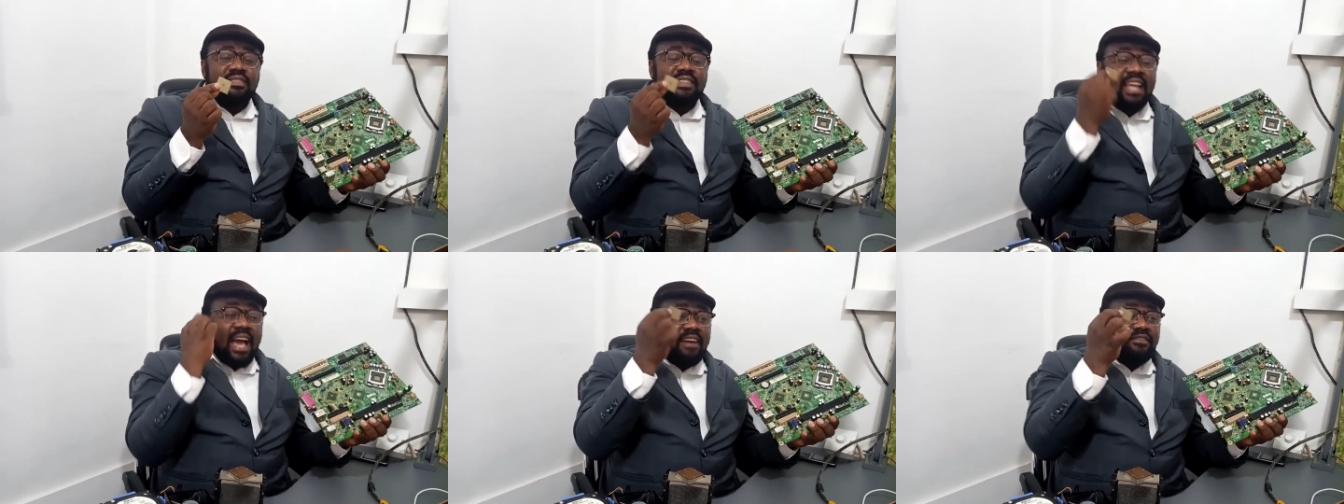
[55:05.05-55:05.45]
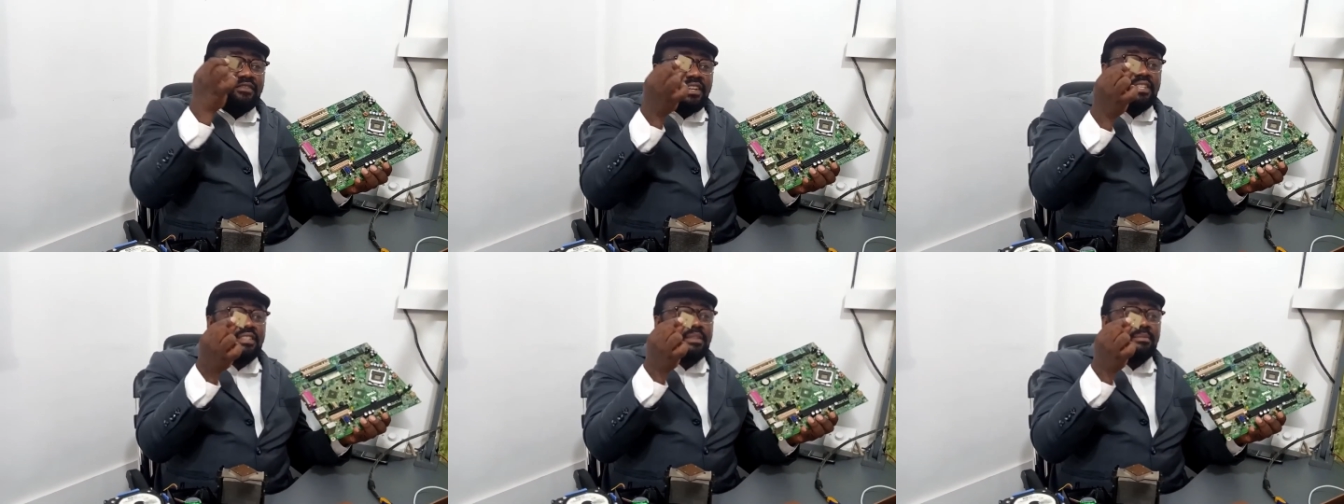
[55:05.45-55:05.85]
the
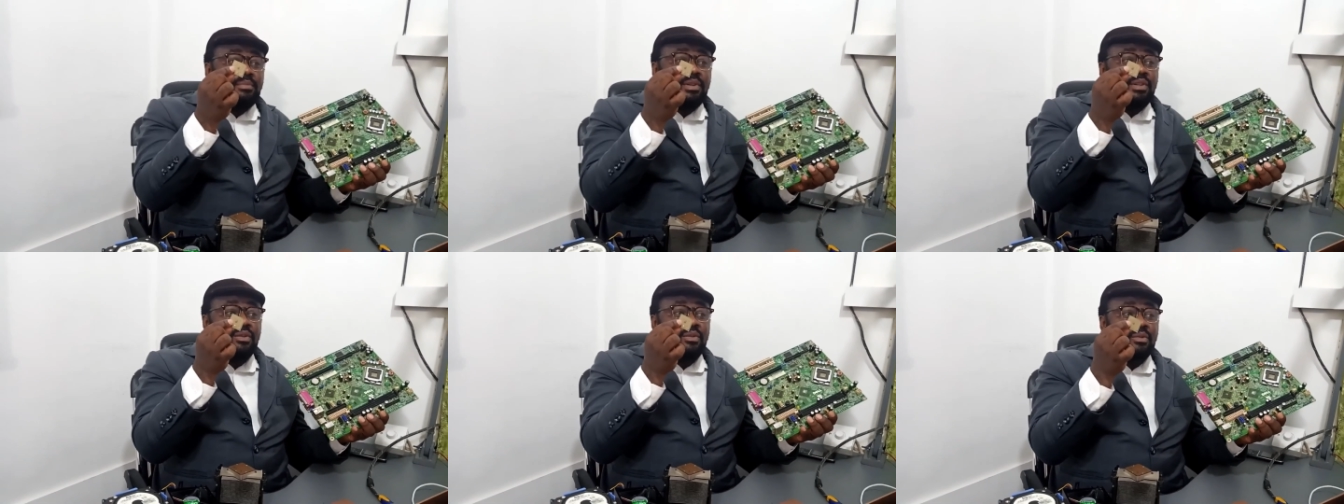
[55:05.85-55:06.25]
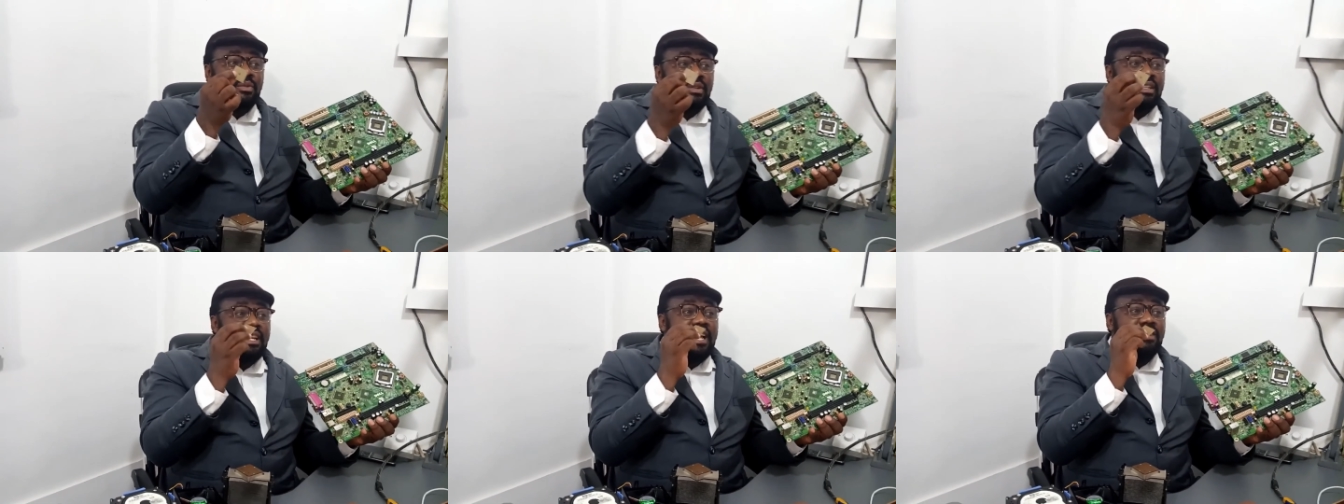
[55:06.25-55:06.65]
average CPU
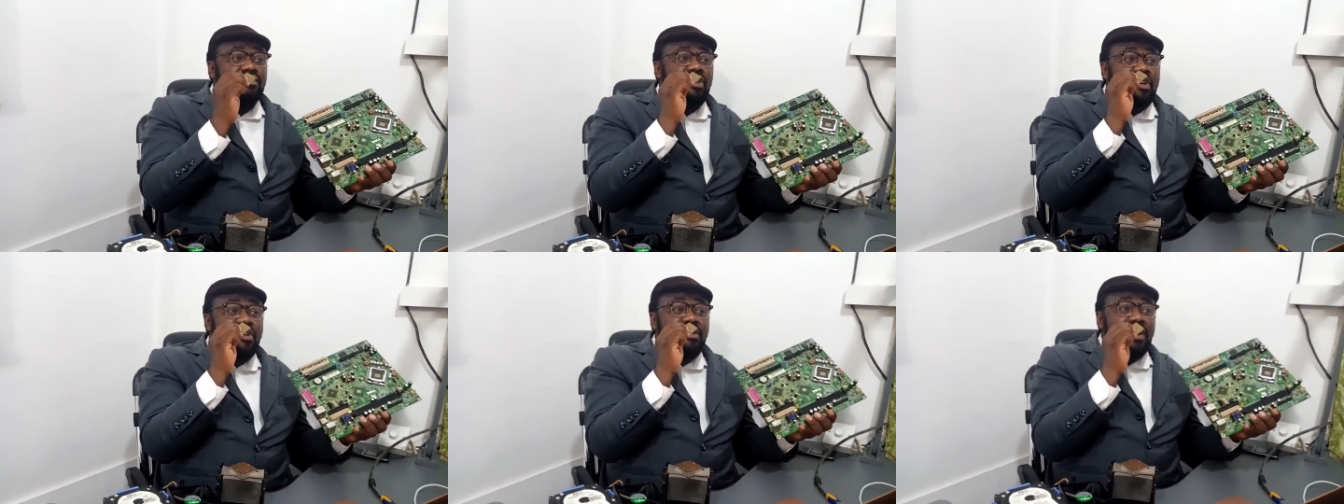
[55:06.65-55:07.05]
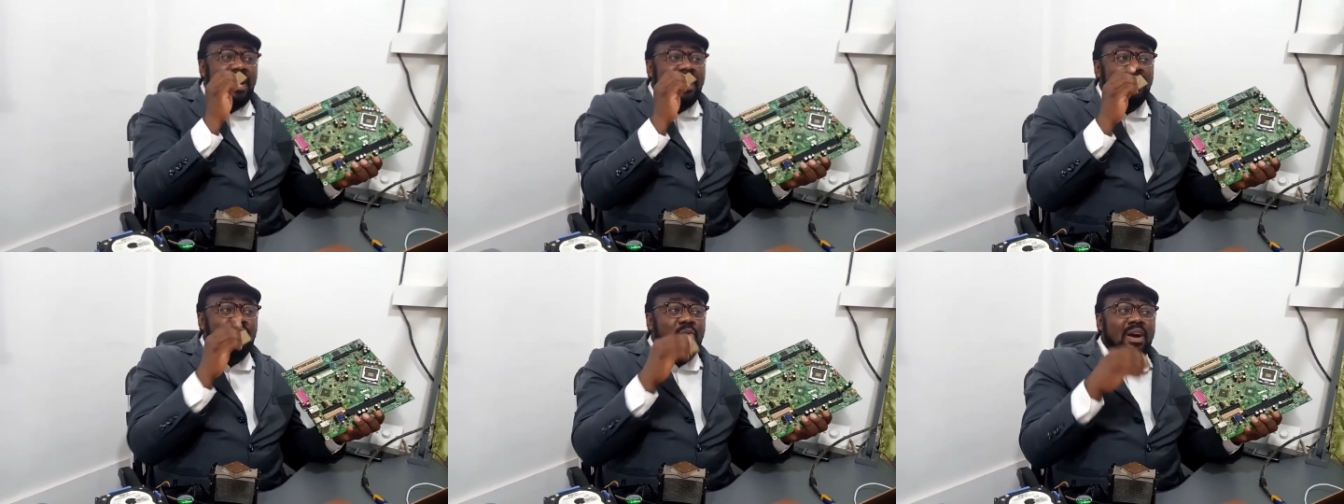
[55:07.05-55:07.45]
does not
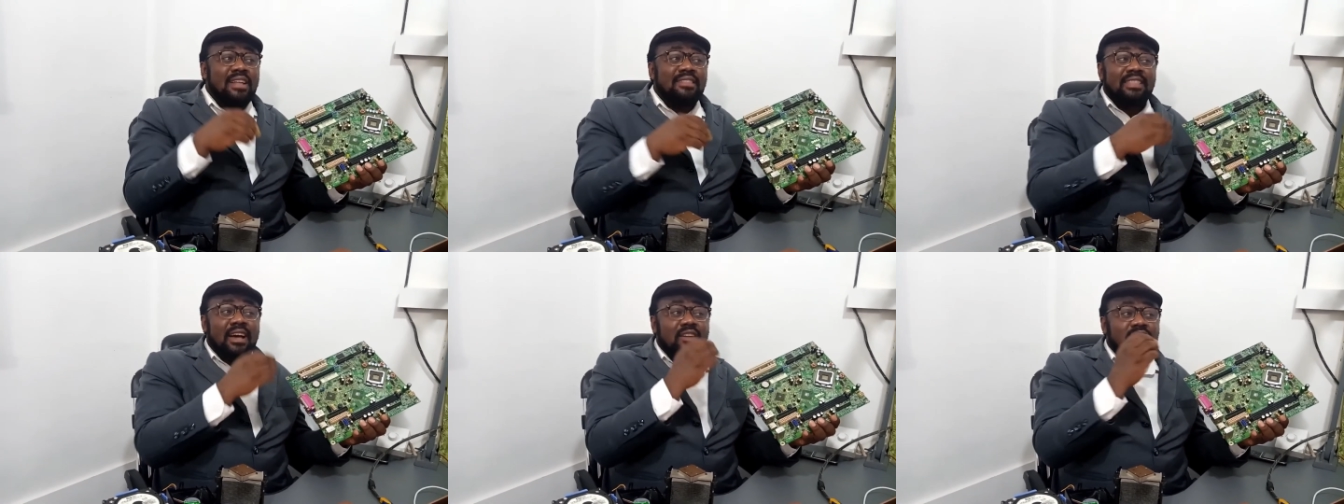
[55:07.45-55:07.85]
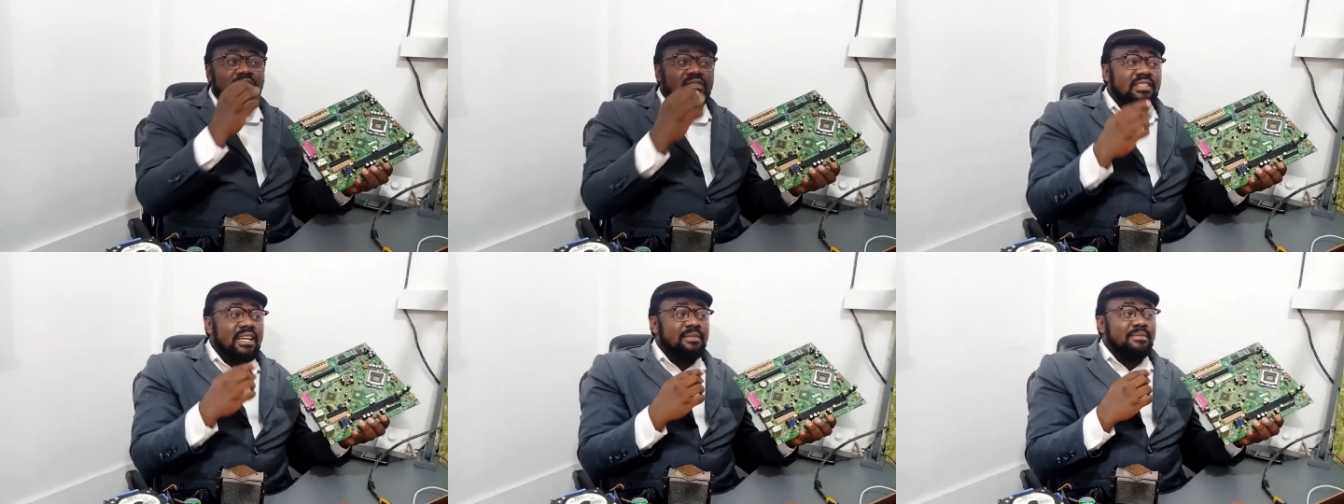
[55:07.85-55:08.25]
run
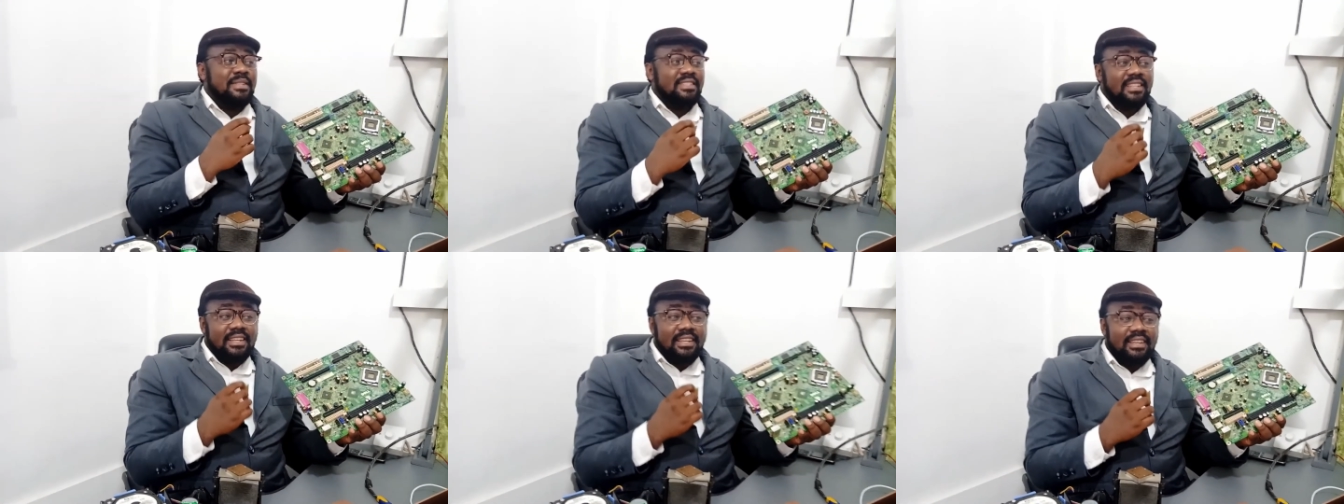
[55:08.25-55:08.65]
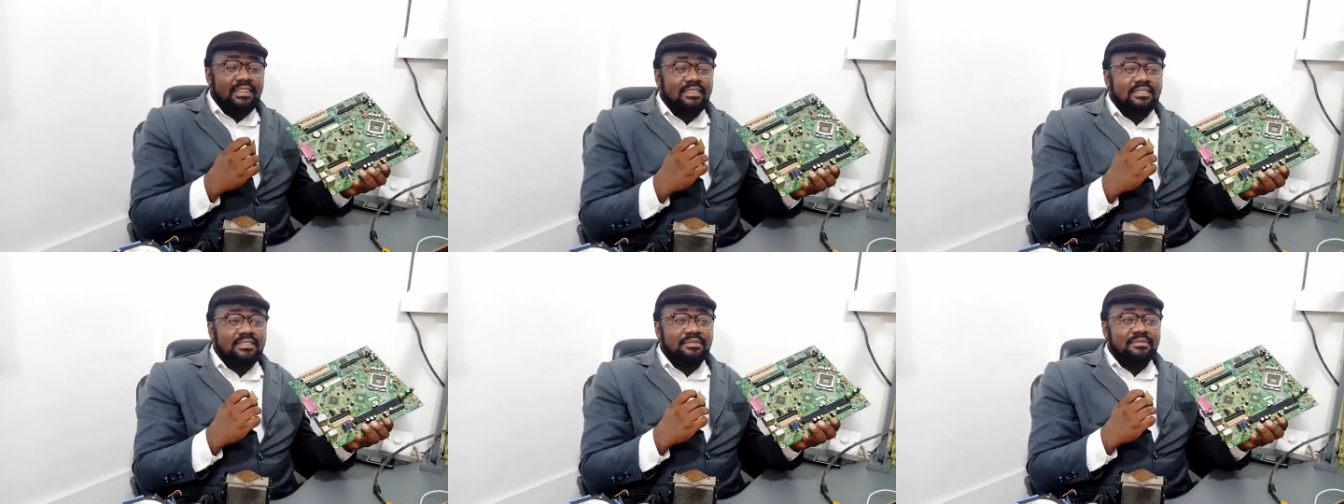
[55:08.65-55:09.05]
1,000 times a second.